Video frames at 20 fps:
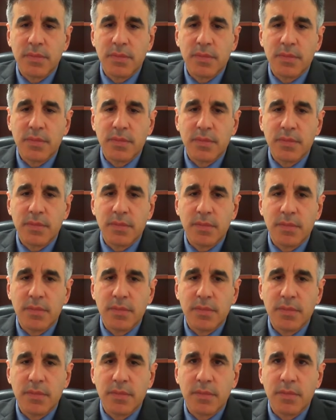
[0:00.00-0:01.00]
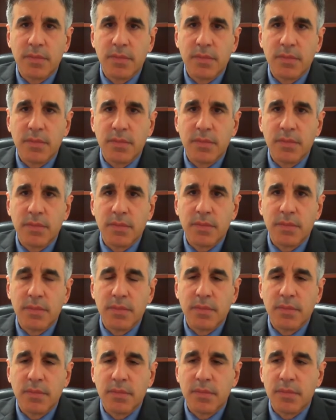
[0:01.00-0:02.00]

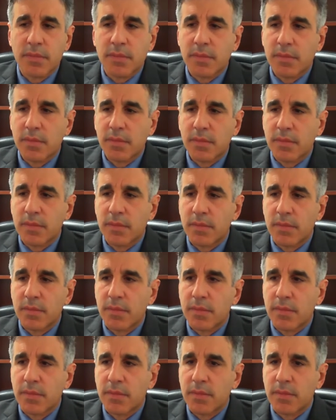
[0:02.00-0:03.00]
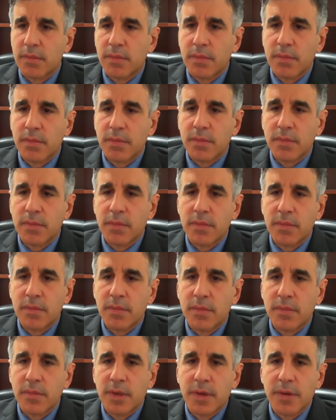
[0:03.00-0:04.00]

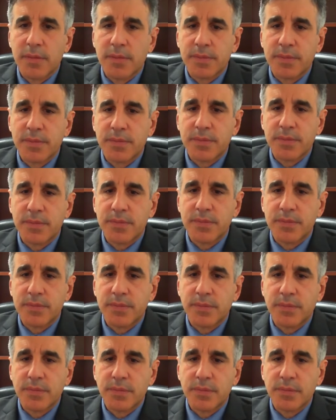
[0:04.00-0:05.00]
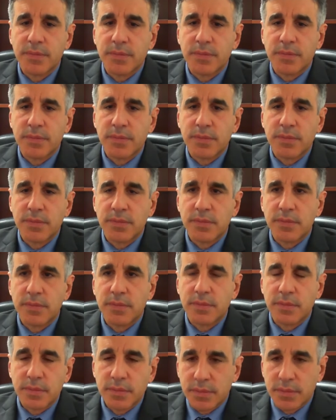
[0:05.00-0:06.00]

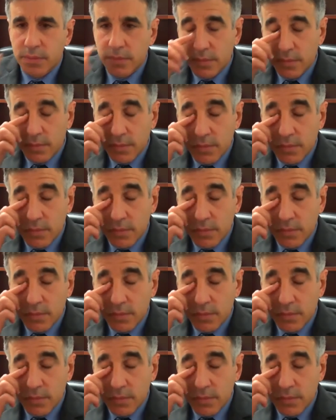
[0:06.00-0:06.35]
This person isn't speaking.